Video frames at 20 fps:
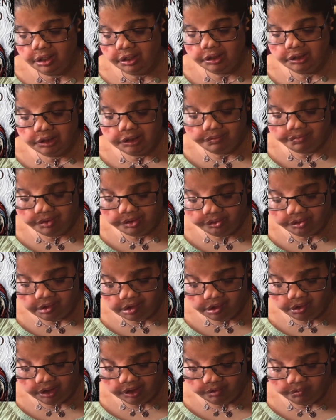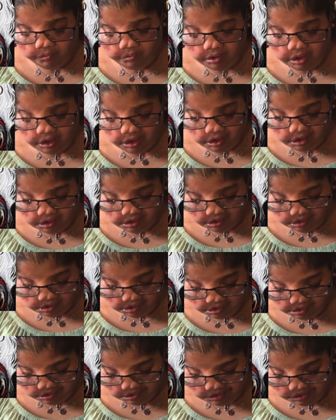Even though it
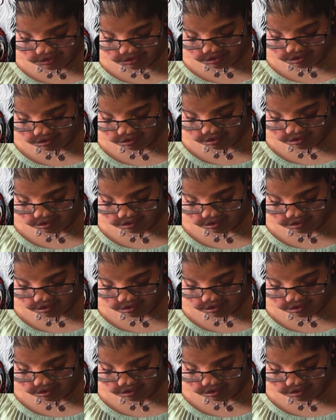was,